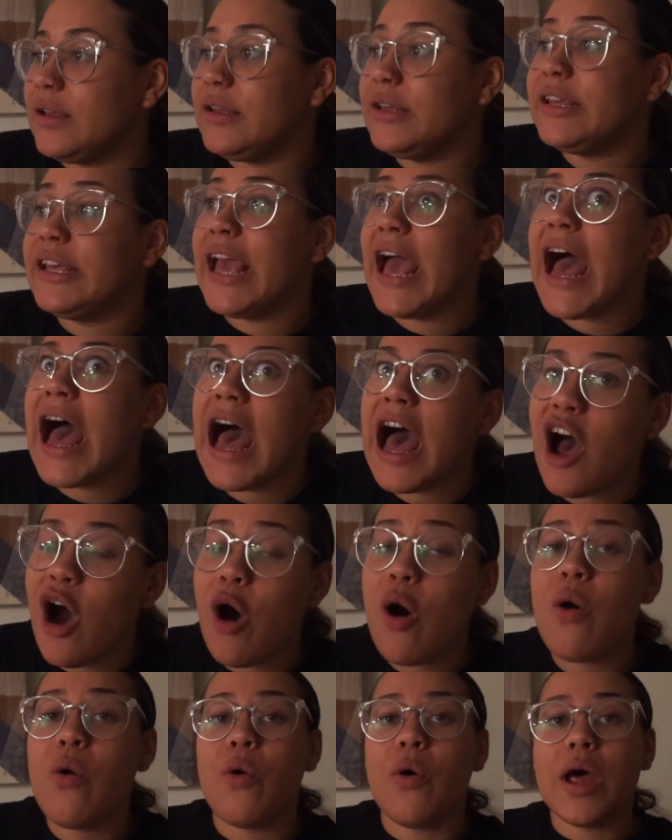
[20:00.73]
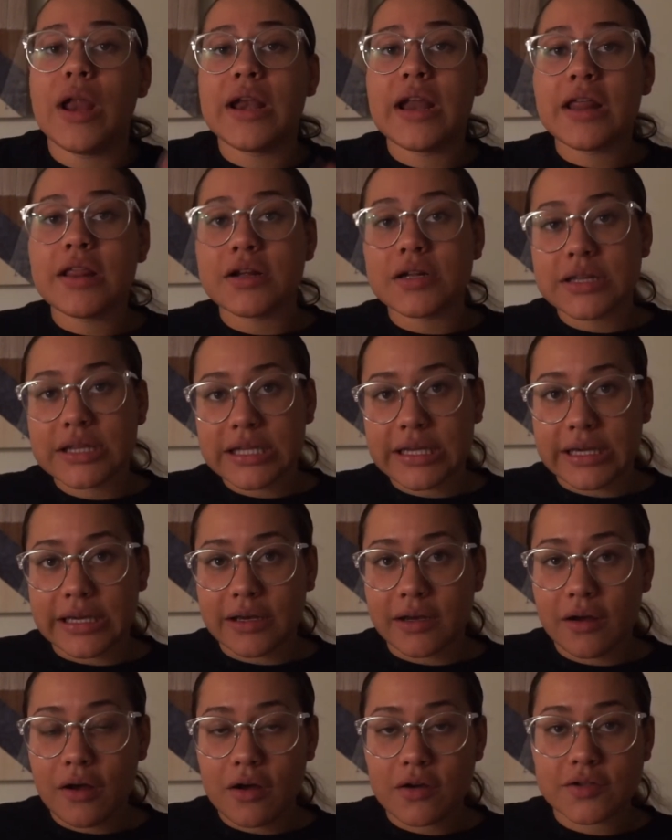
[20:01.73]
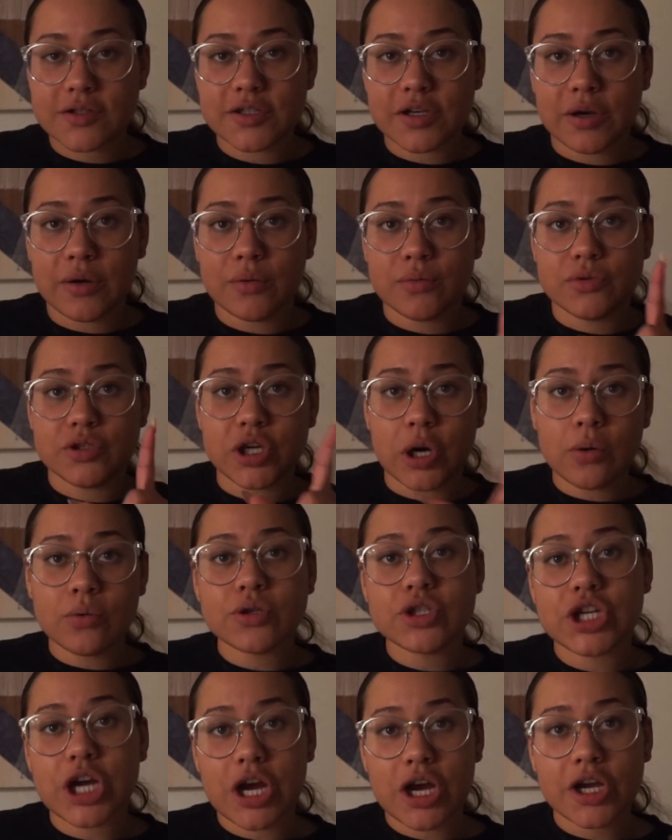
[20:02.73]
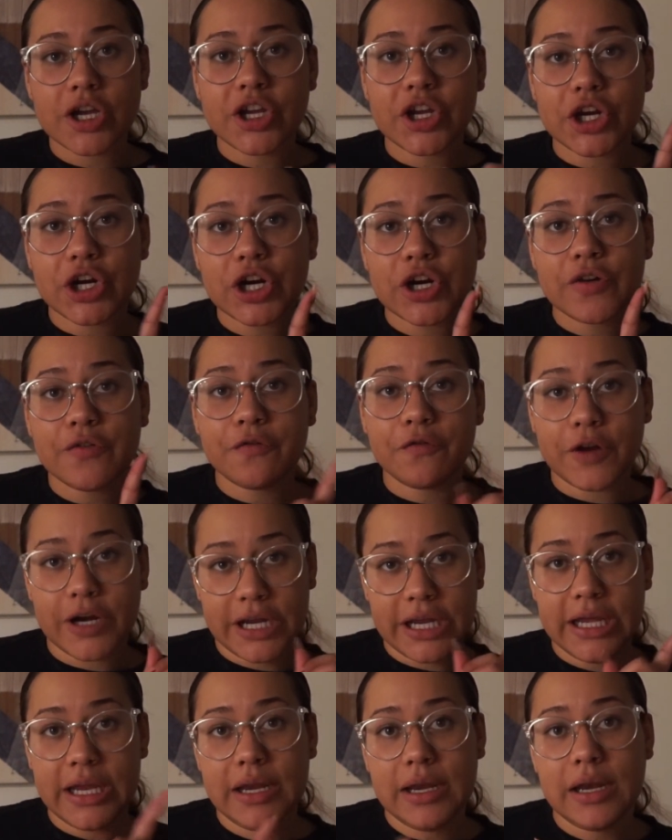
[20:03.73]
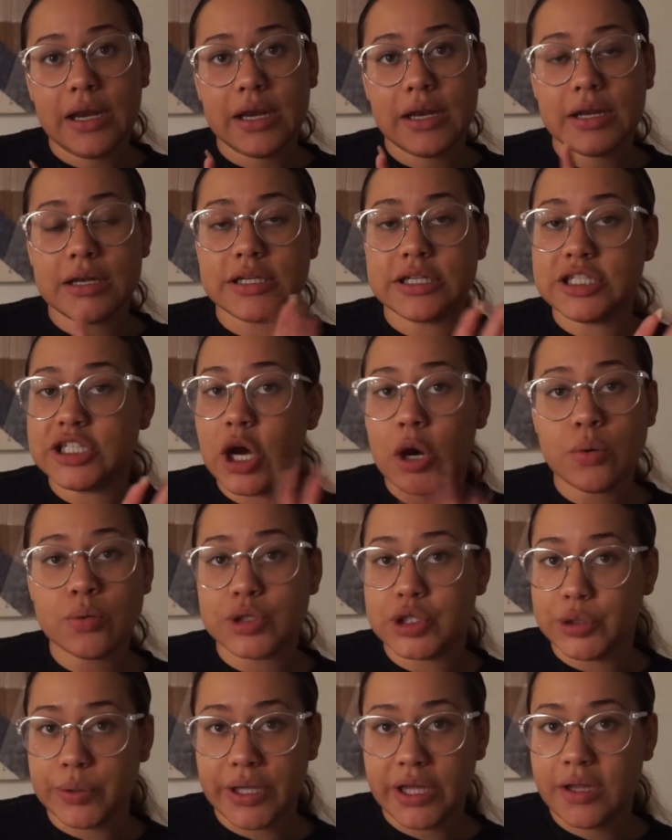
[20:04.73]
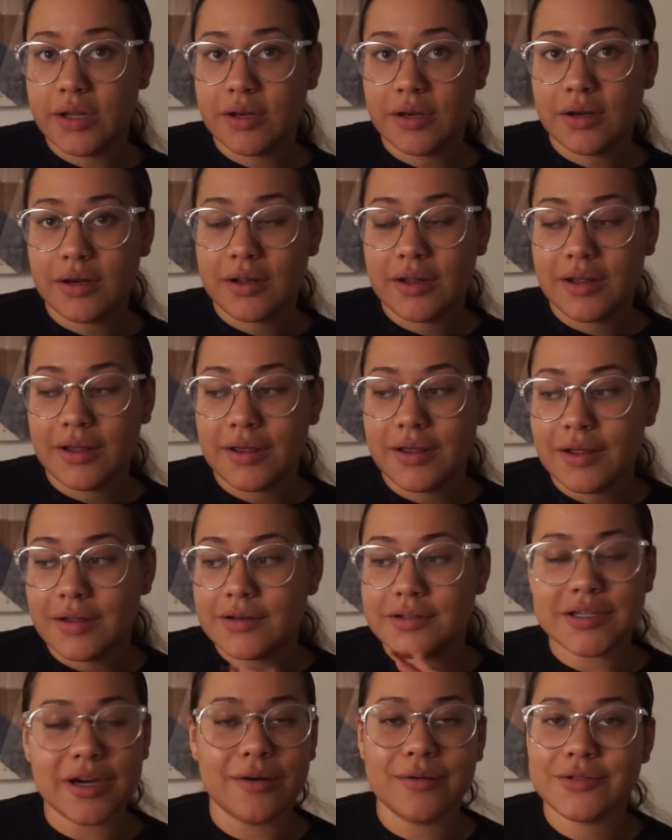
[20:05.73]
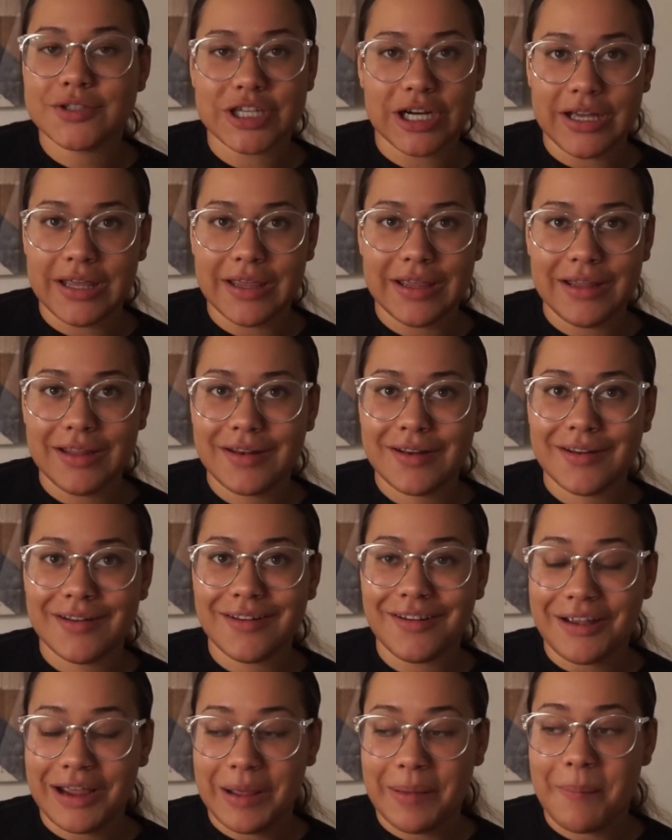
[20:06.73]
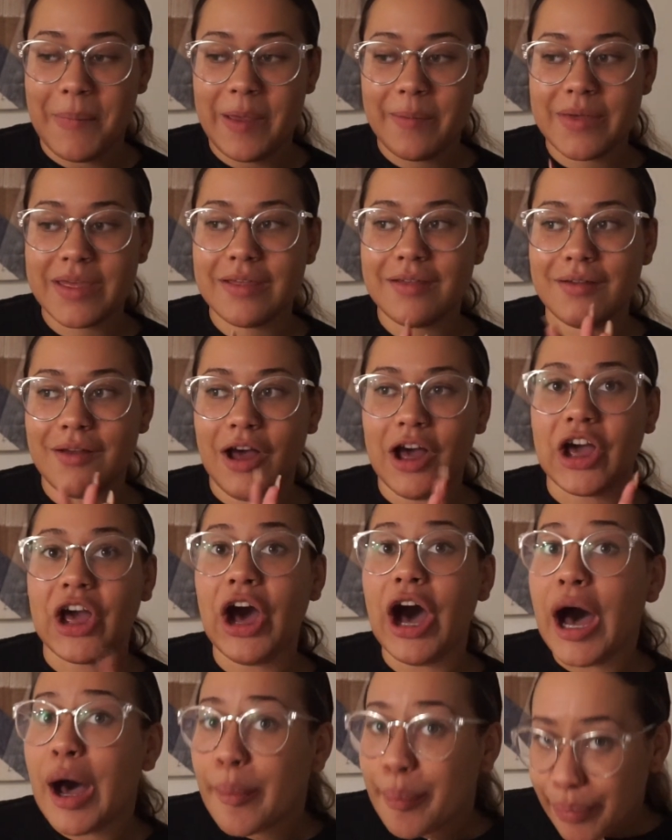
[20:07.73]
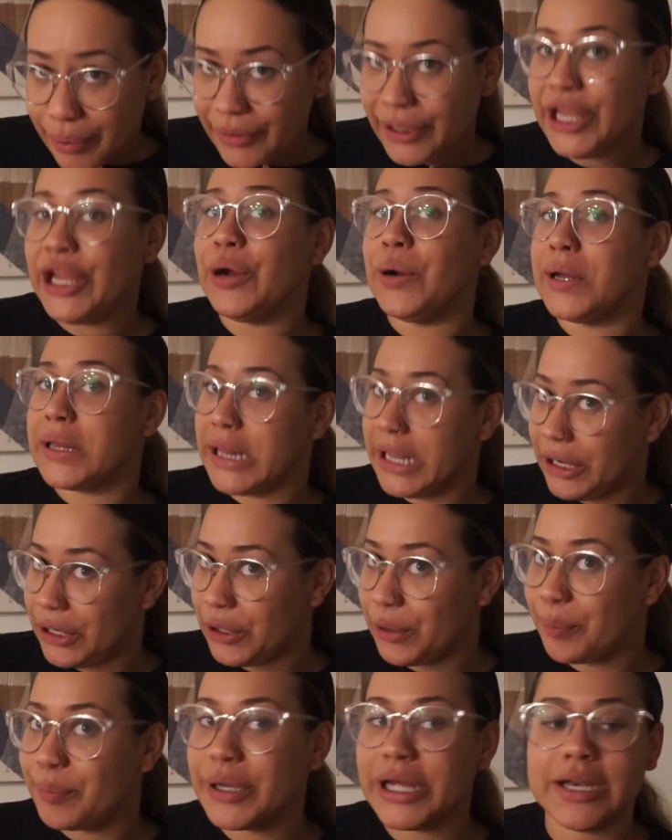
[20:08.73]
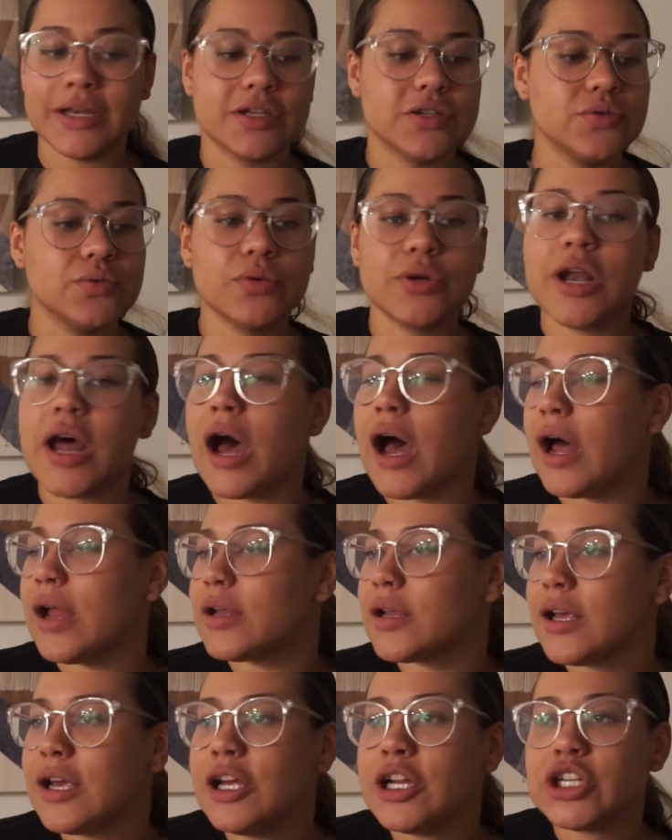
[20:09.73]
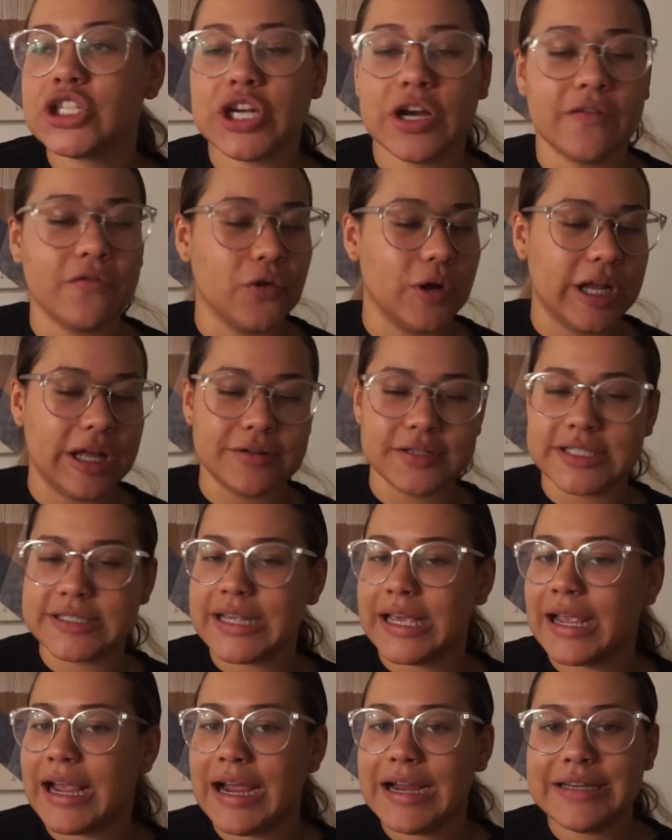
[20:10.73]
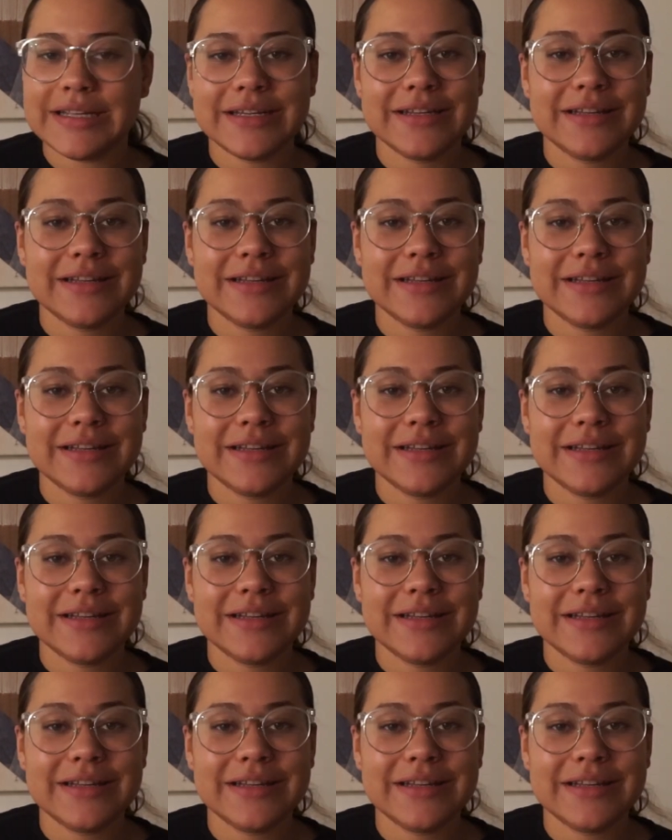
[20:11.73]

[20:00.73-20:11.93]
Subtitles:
Yeah, oh, another thing. Also, don't chug your freaking, don't do it. Don't chug it. Okay, maybe a cup here and there, but do not chug 40 ounces like I did.